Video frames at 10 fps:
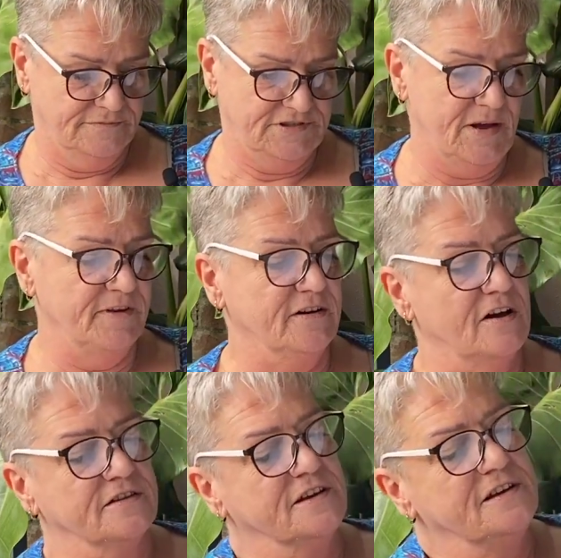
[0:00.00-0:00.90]
Something
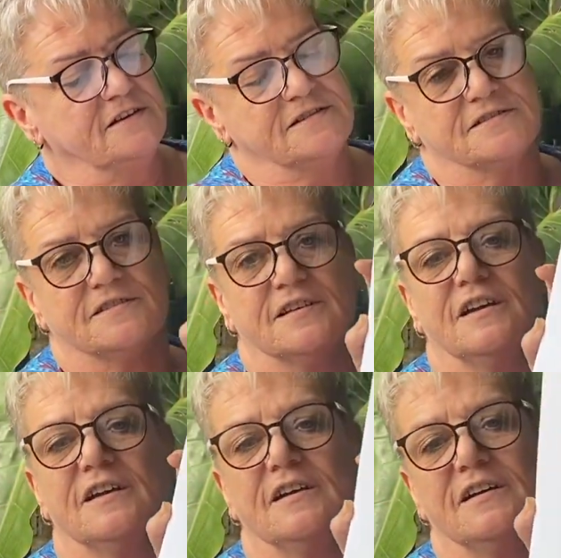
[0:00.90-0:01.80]
like this.
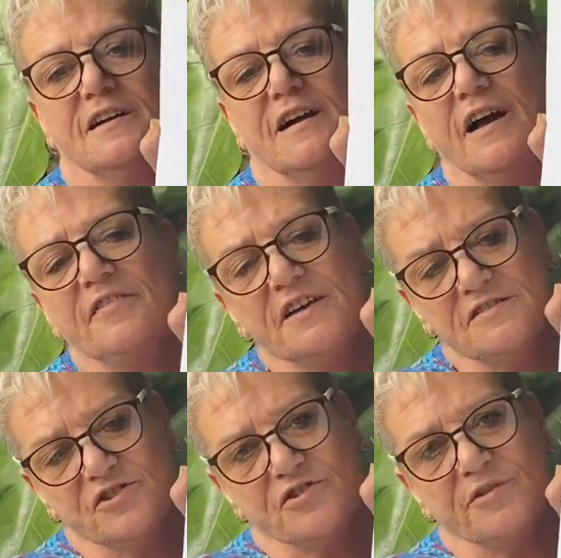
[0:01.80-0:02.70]
And
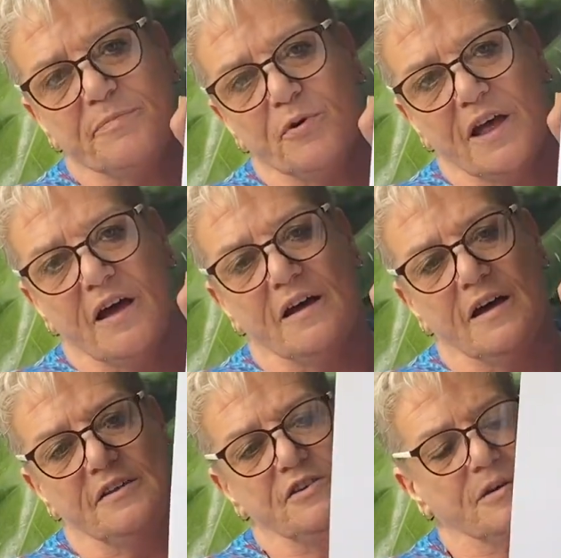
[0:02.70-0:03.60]
these you can pull out
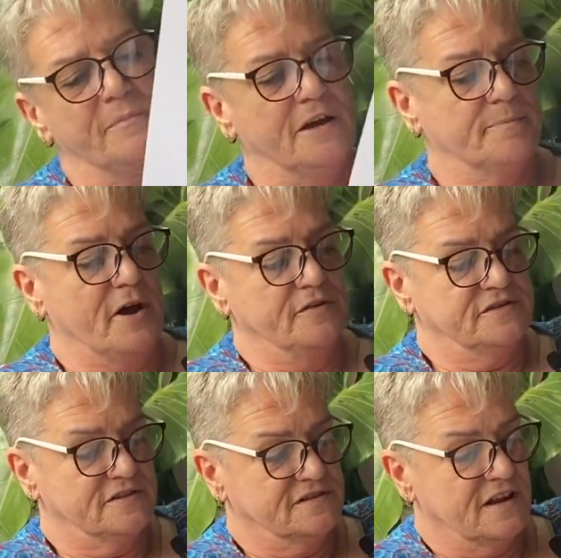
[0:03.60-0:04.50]
and you can make
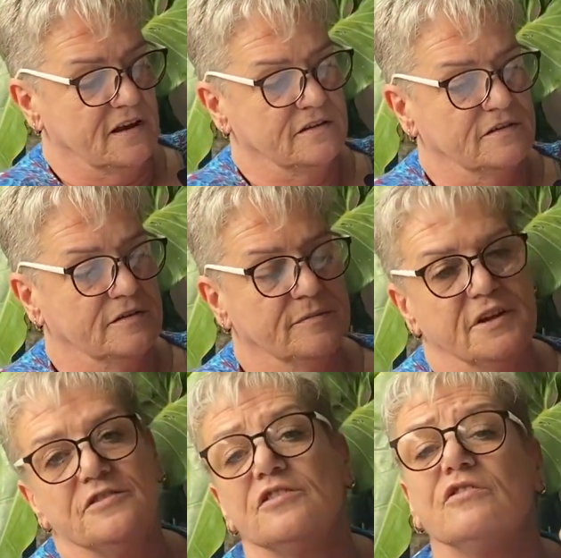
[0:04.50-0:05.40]
posters out of them,
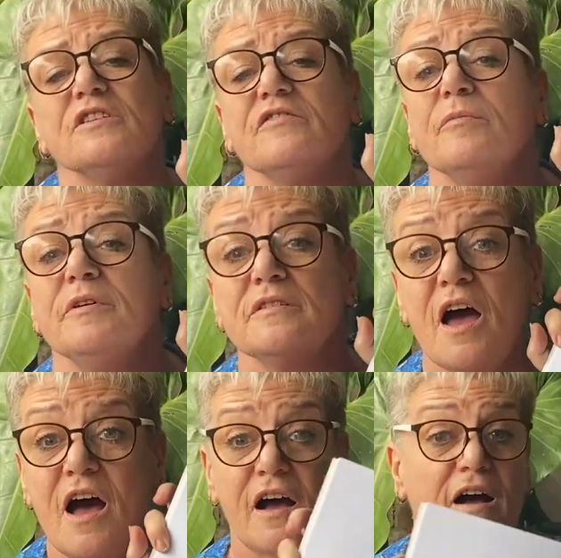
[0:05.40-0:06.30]
and you could give them
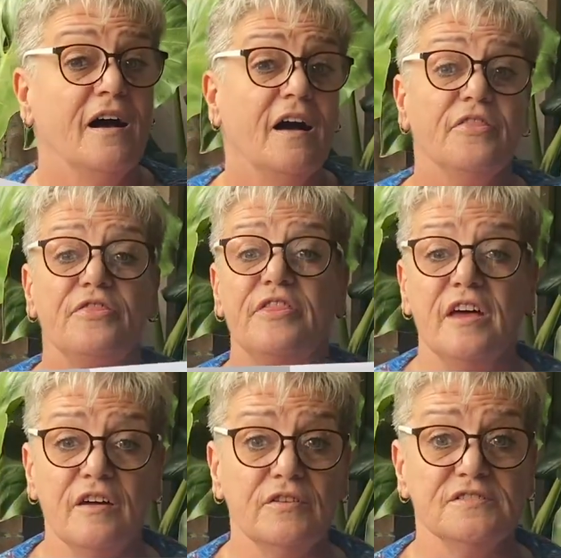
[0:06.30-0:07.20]

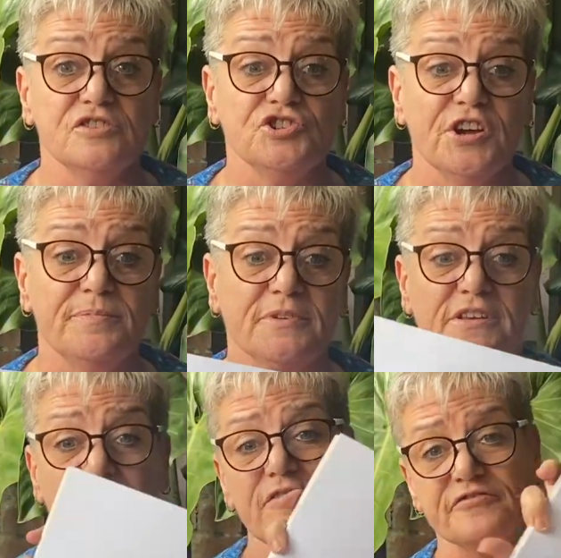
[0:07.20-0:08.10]
there is a cheap
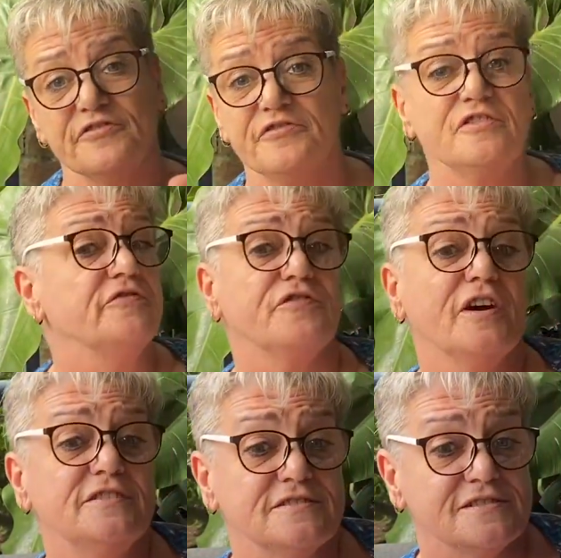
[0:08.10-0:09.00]
gift for your
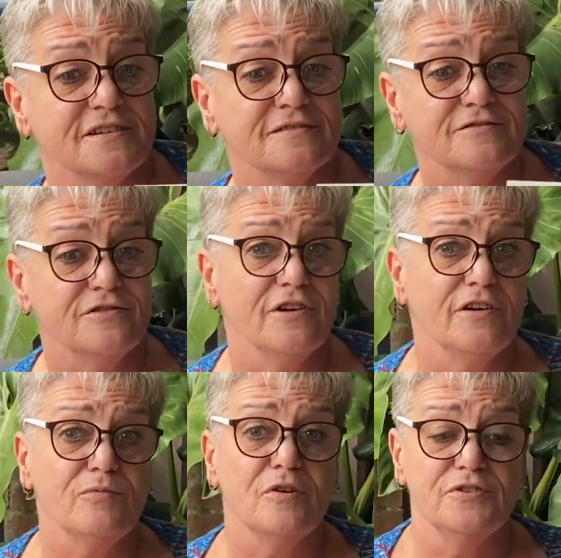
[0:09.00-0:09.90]
friends,
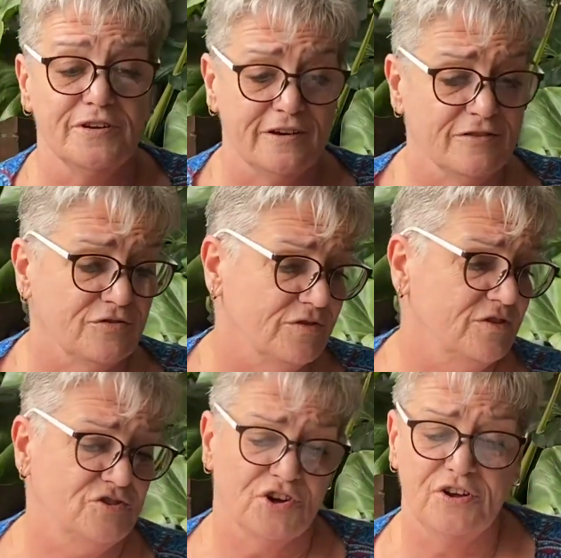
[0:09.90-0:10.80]
while you're getting through
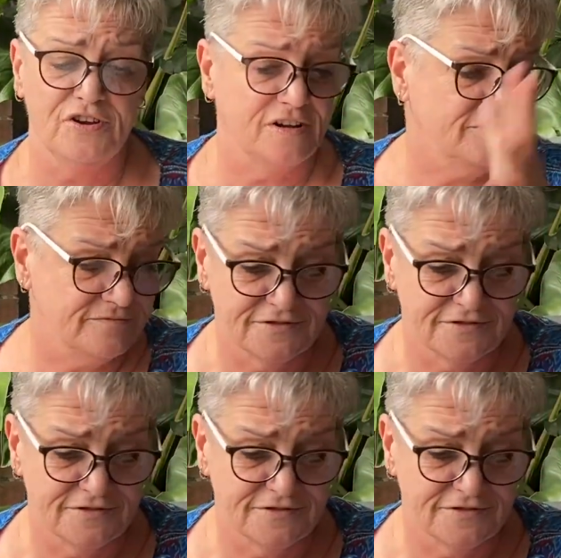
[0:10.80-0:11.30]
your journey.